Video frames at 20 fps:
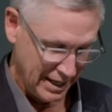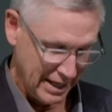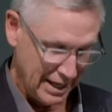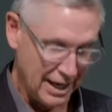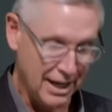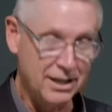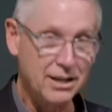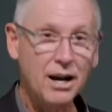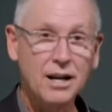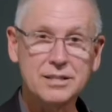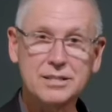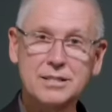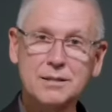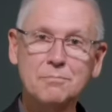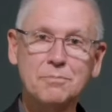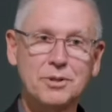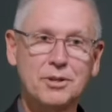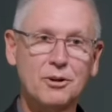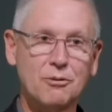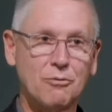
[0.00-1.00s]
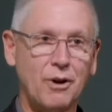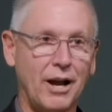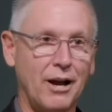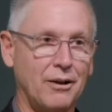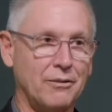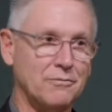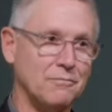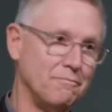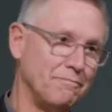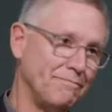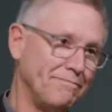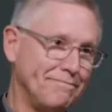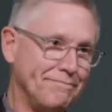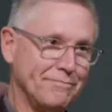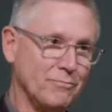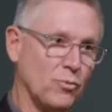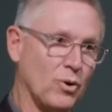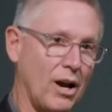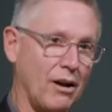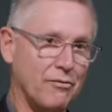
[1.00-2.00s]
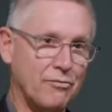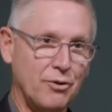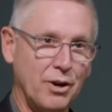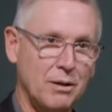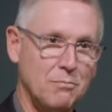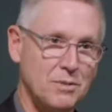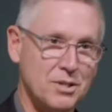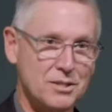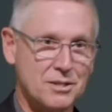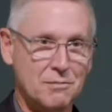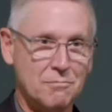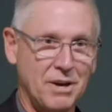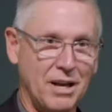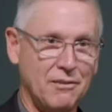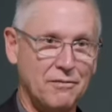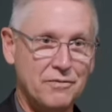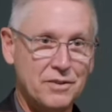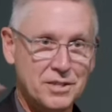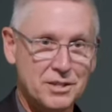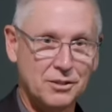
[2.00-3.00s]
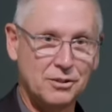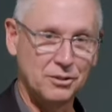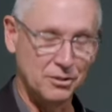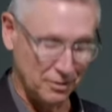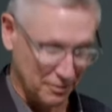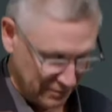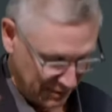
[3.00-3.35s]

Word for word: and not simply around what I framed as the metaphysical